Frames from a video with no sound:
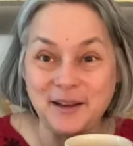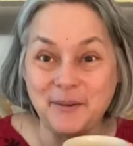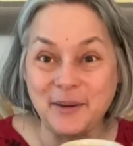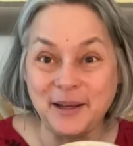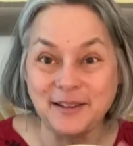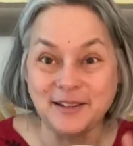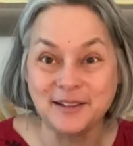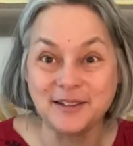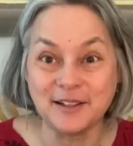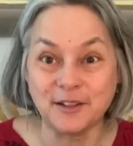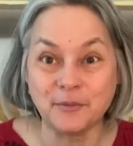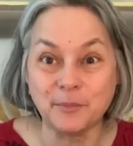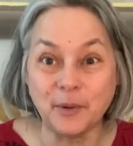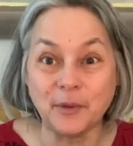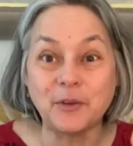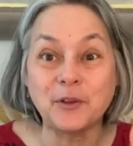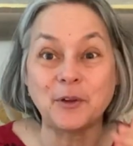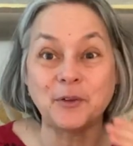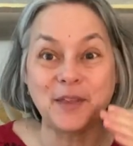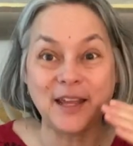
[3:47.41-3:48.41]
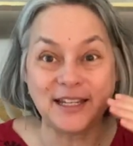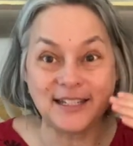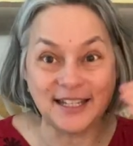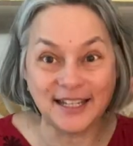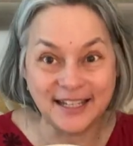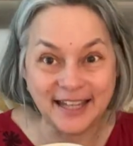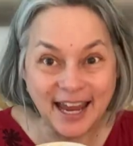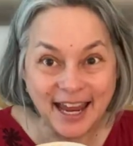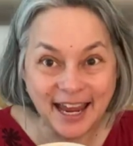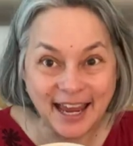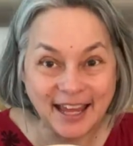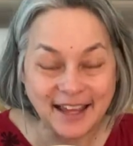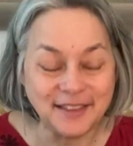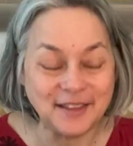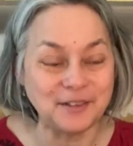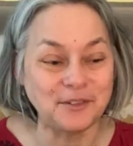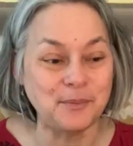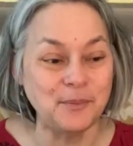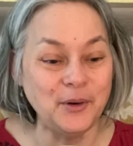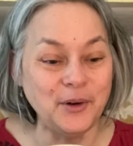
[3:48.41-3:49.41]
Because it's just, but so then today,
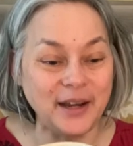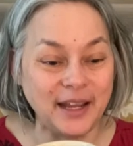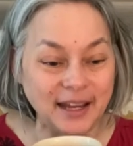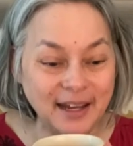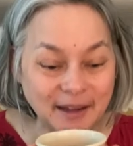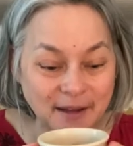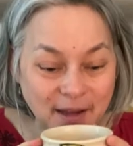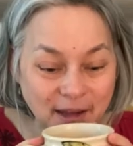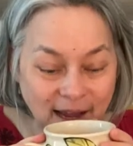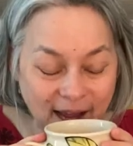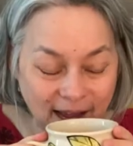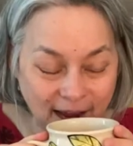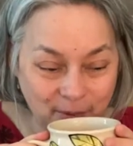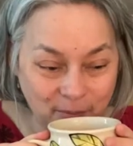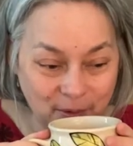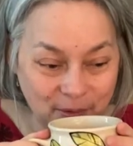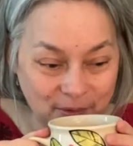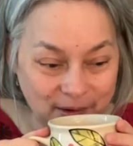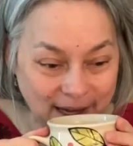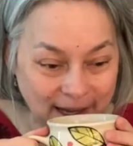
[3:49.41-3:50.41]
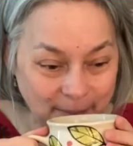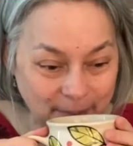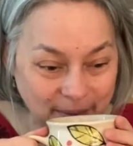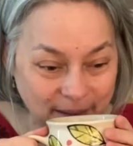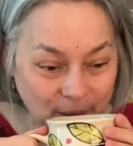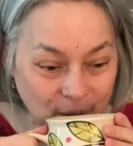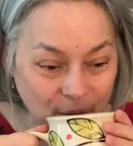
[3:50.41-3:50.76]
this morning, I woke up.